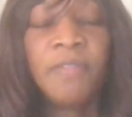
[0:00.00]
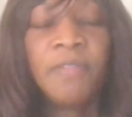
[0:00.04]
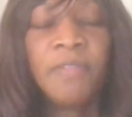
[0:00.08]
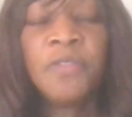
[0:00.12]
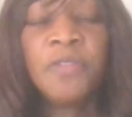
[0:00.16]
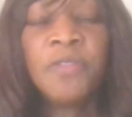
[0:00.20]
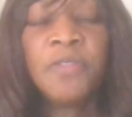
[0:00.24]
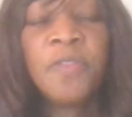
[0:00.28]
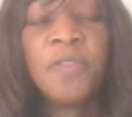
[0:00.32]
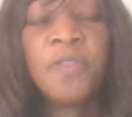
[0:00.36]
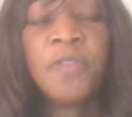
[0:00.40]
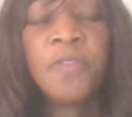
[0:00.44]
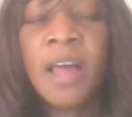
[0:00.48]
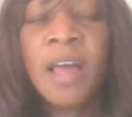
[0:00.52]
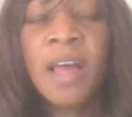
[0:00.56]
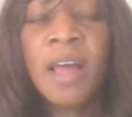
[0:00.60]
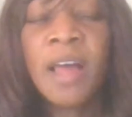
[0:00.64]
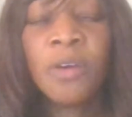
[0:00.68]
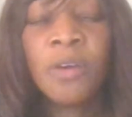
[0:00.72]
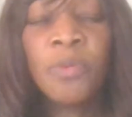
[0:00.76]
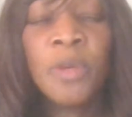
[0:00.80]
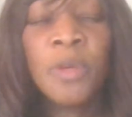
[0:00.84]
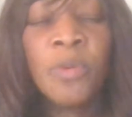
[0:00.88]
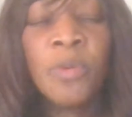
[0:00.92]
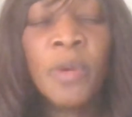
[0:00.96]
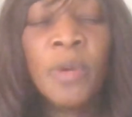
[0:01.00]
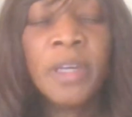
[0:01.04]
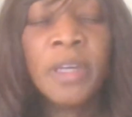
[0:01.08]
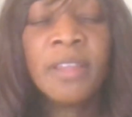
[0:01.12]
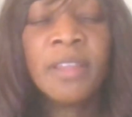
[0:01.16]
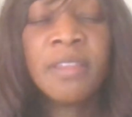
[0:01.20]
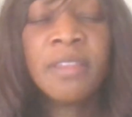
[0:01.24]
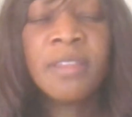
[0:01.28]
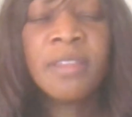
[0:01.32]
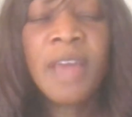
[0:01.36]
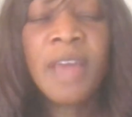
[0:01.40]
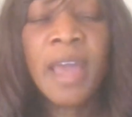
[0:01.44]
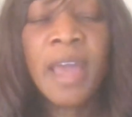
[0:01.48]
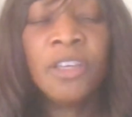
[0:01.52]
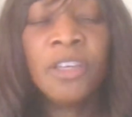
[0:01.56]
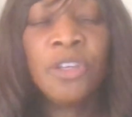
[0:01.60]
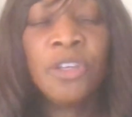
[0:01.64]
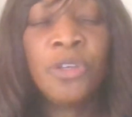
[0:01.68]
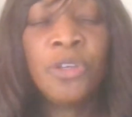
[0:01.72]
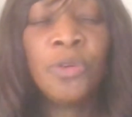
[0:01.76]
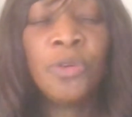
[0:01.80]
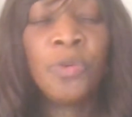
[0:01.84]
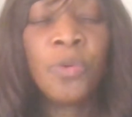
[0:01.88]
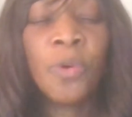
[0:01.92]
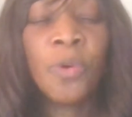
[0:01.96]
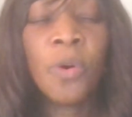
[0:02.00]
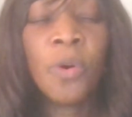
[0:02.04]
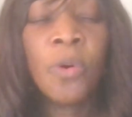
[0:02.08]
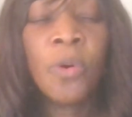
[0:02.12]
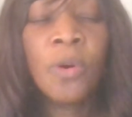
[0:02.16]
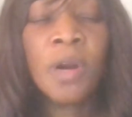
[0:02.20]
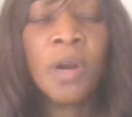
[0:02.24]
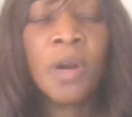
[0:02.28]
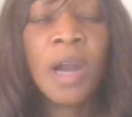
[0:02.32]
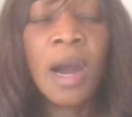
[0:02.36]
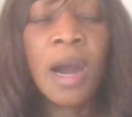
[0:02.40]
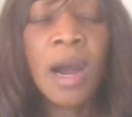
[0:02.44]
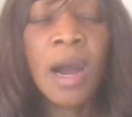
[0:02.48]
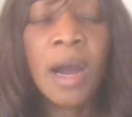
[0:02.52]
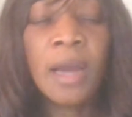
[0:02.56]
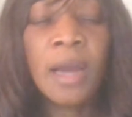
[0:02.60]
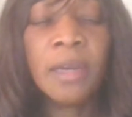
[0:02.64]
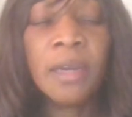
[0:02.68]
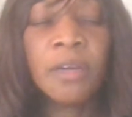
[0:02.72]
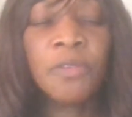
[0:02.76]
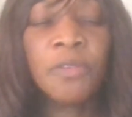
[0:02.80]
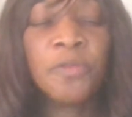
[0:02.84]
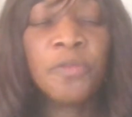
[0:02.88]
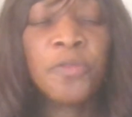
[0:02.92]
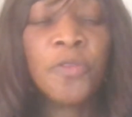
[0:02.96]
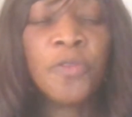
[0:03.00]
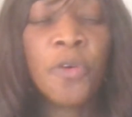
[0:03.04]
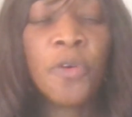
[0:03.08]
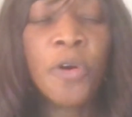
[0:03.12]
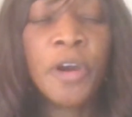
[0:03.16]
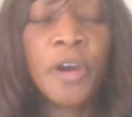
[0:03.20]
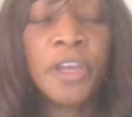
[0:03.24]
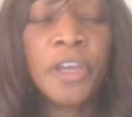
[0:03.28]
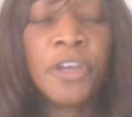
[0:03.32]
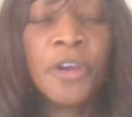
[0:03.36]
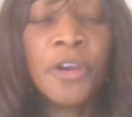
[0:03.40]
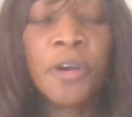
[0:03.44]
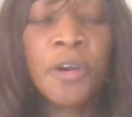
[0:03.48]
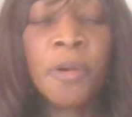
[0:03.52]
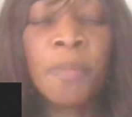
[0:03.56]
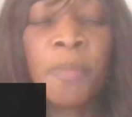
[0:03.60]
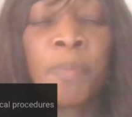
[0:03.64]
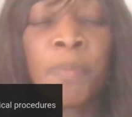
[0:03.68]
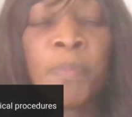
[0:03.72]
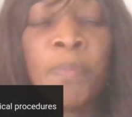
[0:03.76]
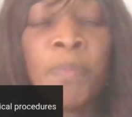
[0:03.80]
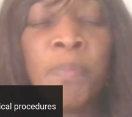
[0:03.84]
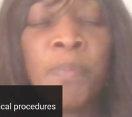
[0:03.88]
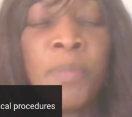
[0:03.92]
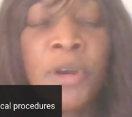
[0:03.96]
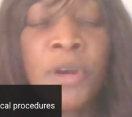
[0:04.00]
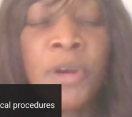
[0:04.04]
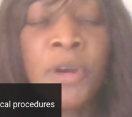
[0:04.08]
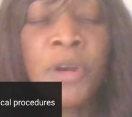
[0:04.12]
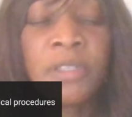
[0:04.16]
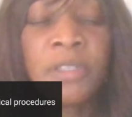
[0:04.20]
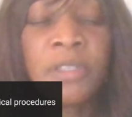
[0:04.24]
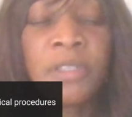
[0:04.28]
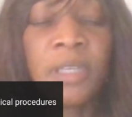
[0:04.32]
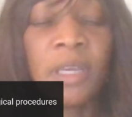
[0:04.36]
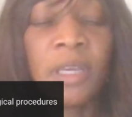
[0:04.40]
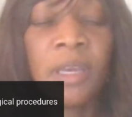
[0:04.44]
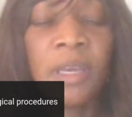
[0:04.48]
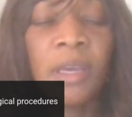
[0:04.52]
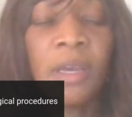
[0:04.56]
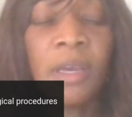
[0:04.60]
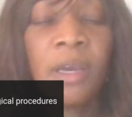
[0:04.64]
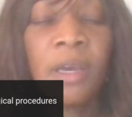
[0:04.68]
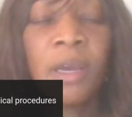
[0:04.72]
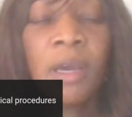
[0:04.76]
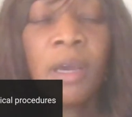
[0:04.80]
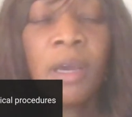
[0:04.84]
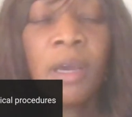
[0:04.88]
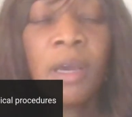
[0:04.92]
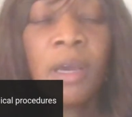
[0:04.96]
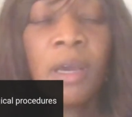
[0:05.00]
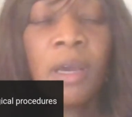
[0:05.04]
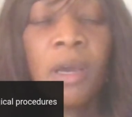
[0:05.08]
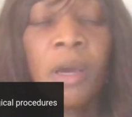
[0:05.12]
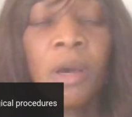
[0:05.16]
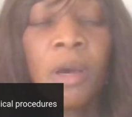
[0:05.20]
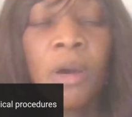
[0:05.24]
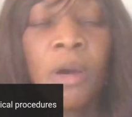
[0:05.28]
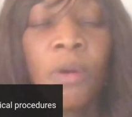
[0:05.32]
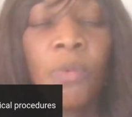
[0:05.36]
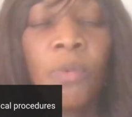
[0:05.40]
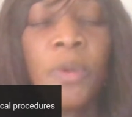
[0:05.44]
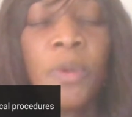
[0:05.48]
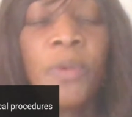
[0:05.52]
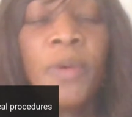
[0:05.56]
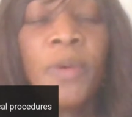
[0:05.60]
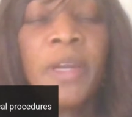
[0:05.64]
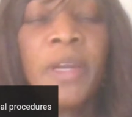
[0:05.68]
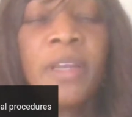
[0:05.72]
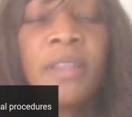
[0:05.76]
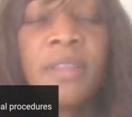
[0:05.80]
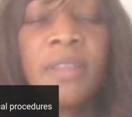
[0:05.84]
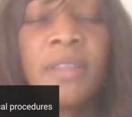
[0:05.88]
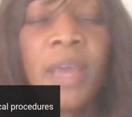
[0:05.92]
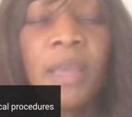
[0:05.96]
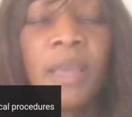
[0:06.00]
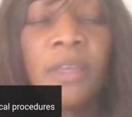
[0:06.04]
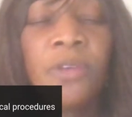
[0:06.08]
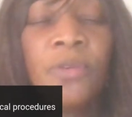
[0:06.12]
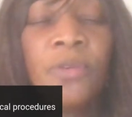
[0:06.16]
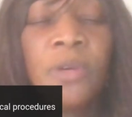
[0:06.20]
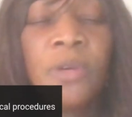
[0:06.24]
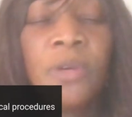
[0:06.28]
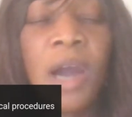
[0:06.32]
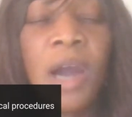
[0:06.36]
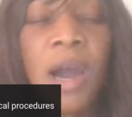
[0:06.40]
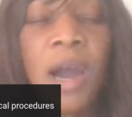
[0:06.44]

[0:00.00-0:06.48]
Heavenly Father, we want to thank you, O God, for your mercy. We want to thank you,